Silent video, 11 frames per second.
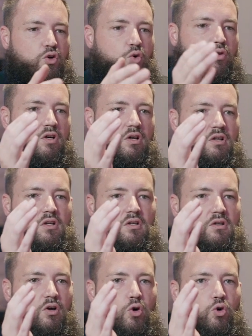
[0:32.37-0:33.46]
who the
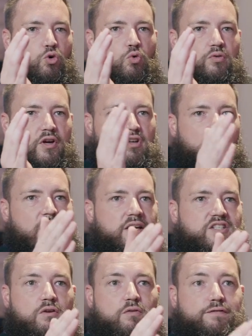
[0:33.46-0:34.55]
who their
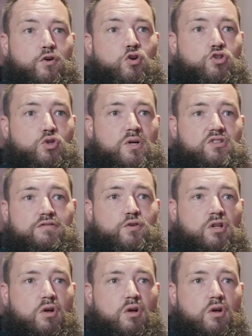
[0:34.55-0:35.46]
clients get referred to as a for a